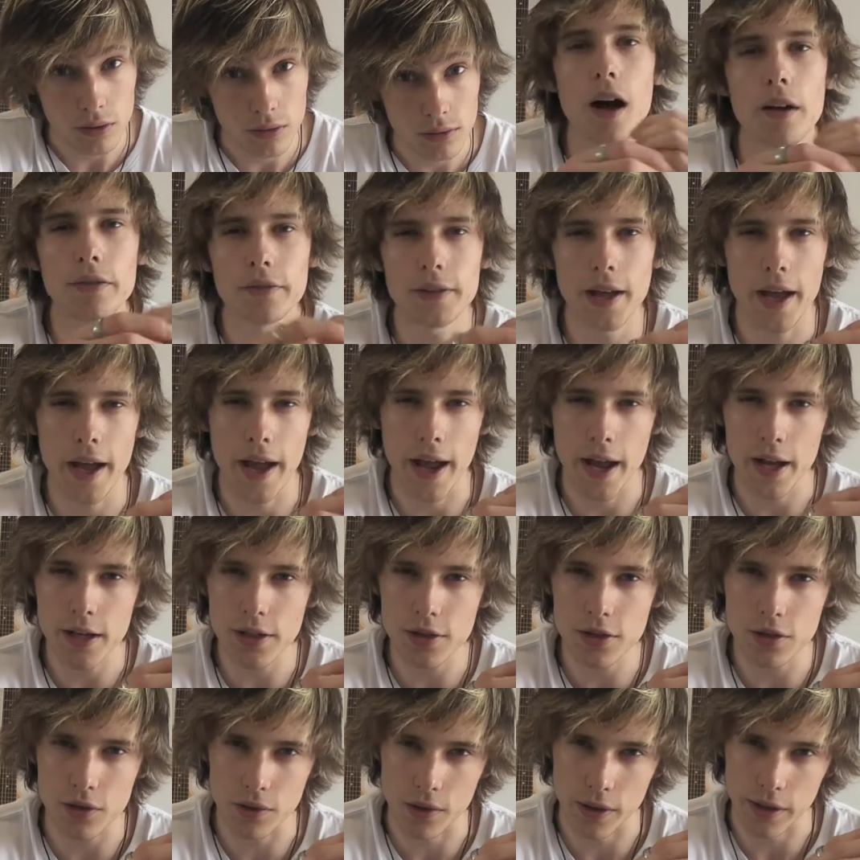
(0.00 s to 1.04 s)
After
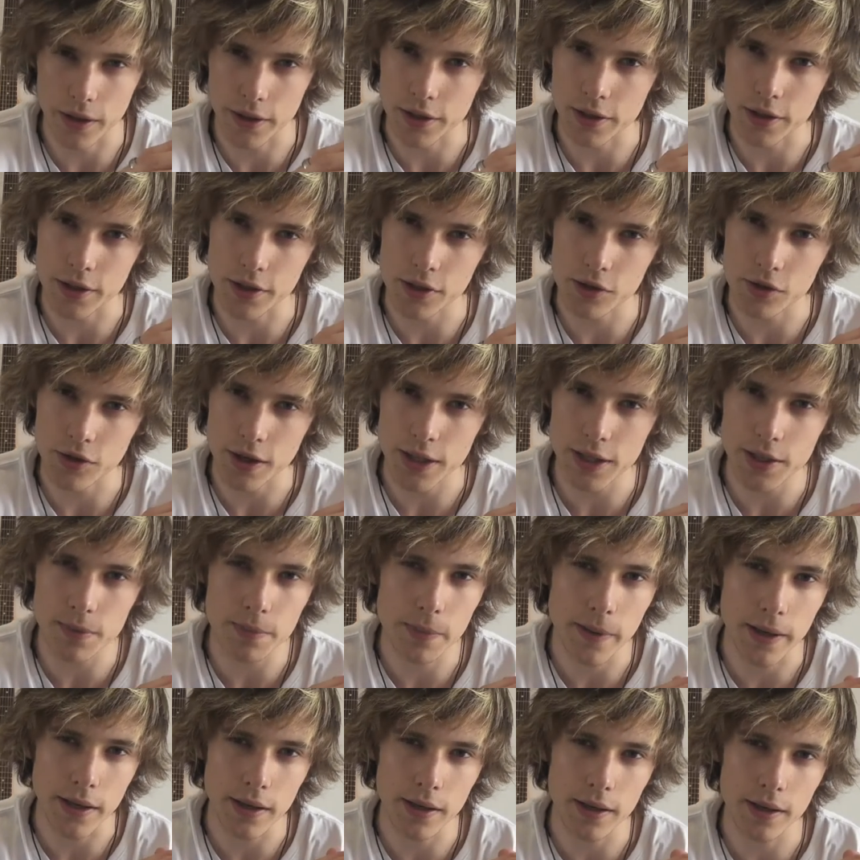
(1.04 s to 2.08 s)
answering the distress
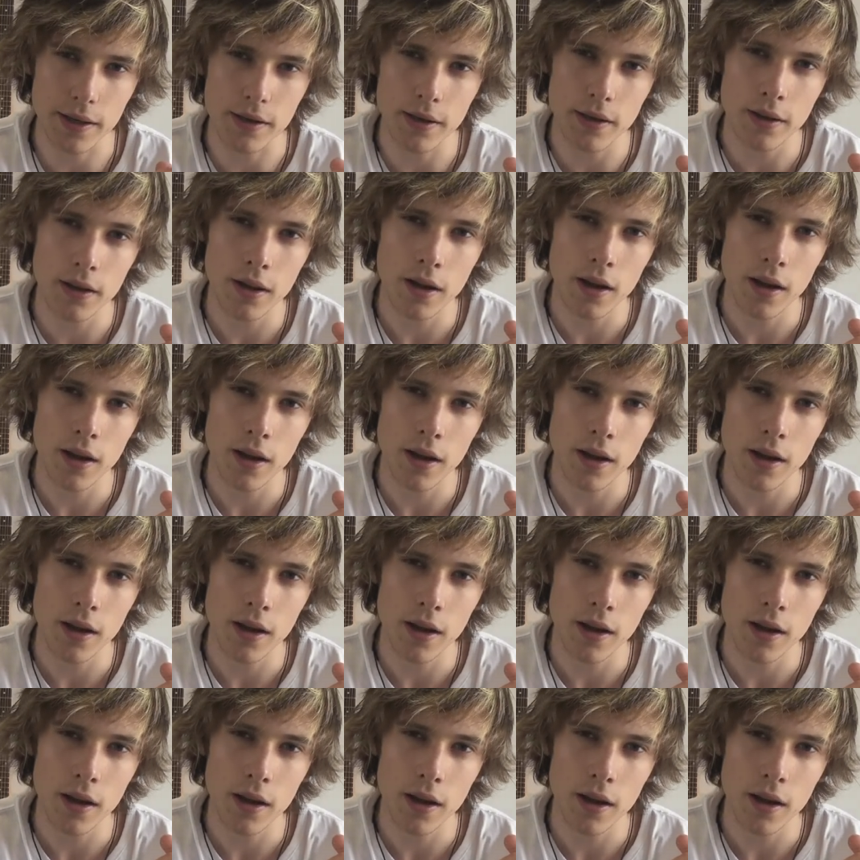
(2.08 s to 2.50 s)
beacon,